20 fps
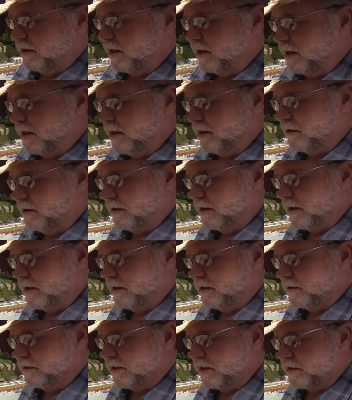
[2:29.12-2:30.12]
And
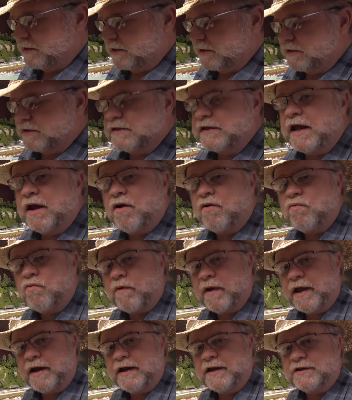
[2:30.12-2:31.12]
uh, it says it's sound
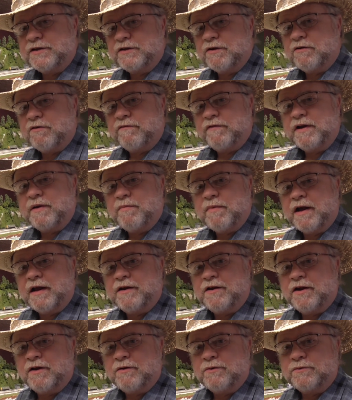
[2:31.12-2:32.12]
ready. So if
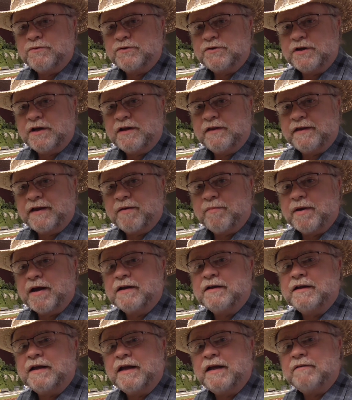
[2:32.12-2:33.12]
anybody knows anything
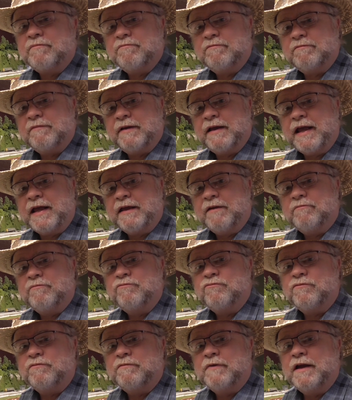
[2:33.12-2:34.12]
about that, hey,
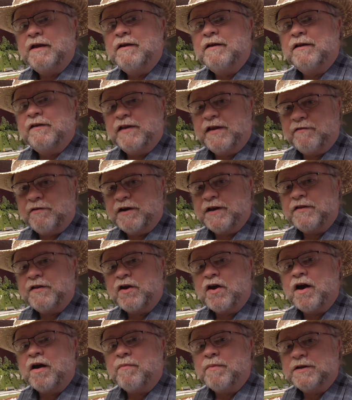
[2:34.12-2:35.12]
leave it in the
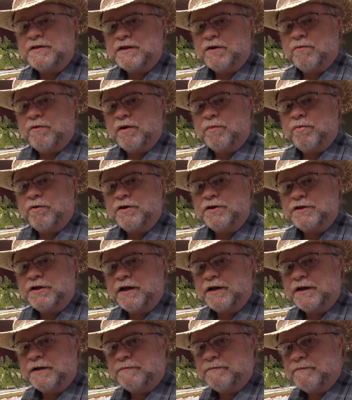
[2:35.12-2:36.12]
comments. I really
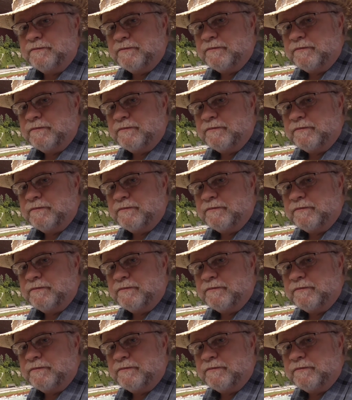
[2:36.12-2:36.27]
appreciate it.